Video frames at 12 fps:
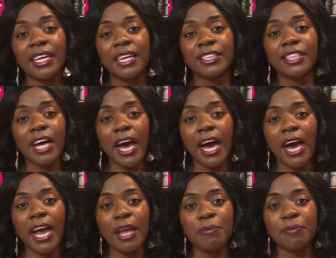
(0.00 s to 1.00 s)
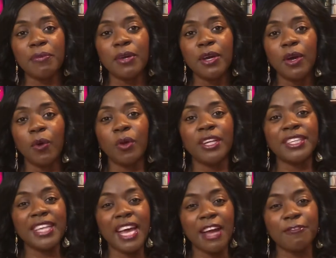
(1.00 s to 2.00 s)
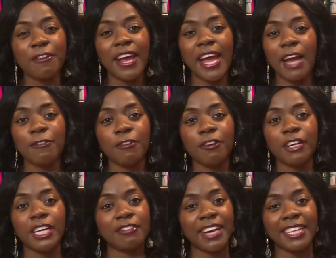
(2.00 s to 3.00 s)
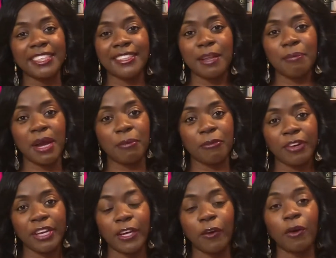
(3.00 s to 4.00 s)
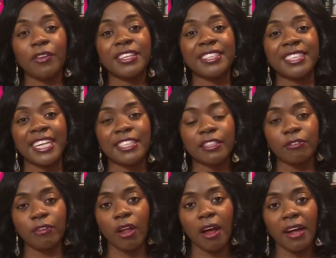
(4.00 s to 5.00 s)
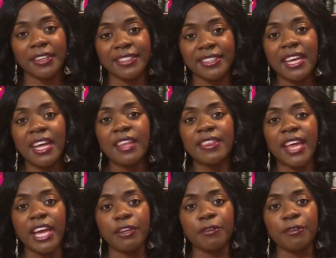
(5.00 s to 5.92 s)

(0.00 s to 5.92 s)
"Time will never ever erase the memory or the sense of loss that you